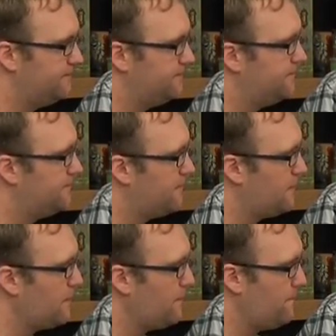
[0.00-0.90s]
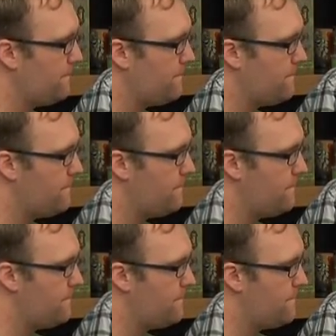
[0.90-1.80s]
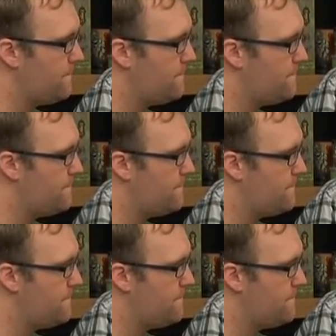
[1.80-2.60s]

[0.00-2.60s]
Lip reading: No words are spoken by the person on screen.